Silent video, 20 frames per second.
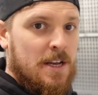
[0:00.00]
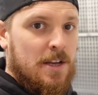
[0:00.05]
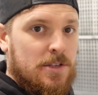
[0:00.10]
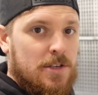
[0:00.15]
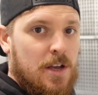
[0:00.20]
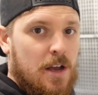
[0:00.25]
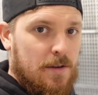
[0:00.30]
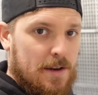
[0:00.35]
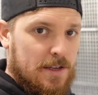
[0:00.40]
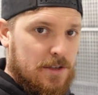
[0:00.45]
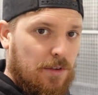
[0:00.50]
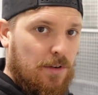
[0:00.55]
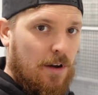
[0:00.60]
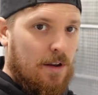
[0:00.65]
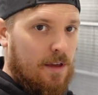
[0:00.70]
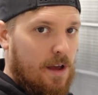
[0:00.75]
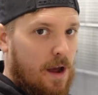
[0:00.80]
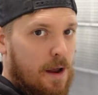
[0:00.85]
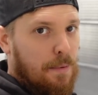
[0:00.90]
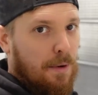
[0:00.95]
So let's throw
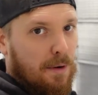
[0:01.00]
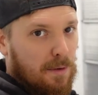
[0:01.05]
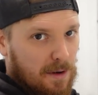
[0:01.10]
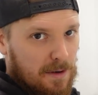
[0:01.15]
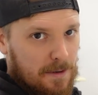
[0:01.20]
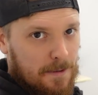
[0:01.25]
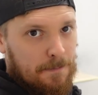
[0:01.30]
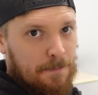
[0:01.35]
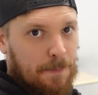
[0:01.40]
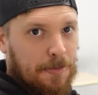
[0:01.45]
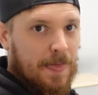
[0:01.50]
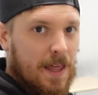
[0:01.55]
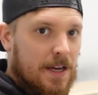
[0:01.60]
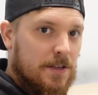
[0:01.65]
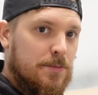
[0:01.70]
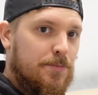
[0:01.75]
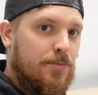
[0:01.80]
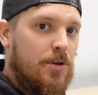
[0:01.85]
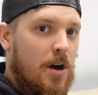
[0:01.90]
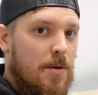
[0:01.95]
the GoPro on,
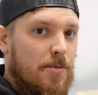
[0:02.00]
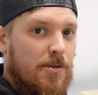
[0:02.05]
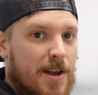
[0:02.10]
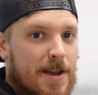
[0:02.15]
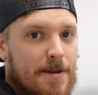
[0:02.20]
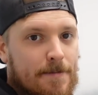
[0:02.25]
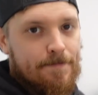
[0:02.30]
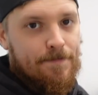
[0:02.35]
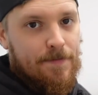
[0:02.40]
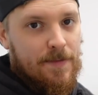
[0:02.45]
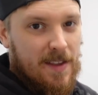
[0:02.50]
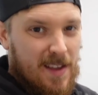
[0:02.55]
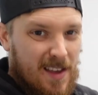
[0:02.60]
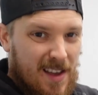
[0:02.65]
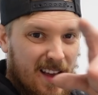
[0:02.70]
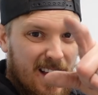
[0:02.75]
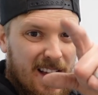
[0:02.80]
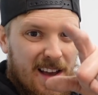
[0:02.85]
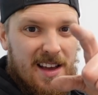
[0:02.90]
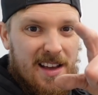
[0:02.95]
get some primer on it,
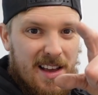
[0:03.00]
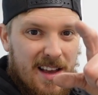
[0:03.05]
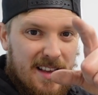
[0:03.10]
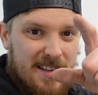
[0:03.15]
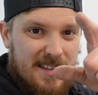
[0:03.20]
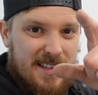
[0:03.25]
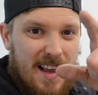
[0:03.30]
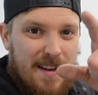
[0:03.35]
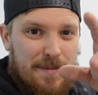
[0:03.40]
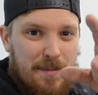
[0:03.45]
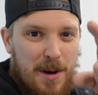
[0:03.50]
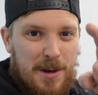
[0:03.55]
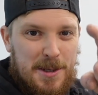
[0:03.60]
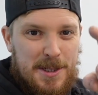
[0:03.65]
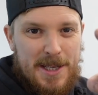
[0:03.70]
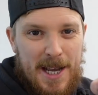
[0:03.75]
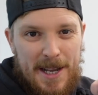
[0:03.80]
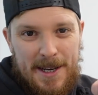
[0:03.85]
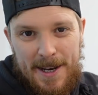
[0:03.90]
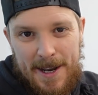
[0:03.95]
and see if my
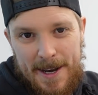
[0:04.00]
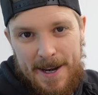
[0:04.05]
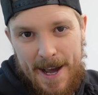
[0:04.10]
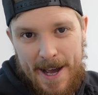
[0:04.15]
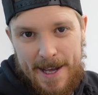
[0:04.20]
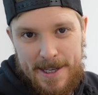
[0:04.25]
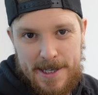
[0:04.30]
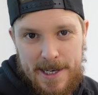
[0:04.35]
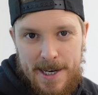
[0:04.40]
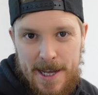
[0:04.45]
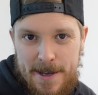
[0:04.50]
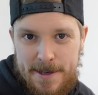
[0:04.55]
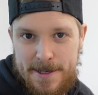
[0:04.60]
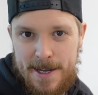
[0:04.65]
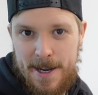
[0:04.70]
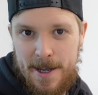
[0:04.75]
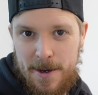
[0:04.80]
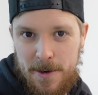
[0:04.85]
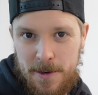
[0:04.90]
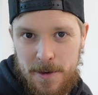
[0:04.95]
sanding actually is
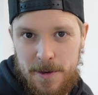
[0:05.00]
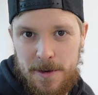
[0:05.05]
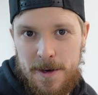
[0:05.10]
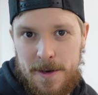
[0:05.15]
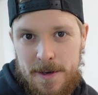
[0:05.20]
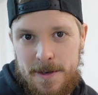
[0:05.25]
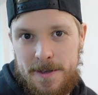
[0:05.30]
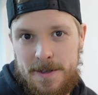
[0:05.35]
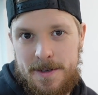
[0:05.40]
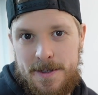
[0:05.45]
any good or not.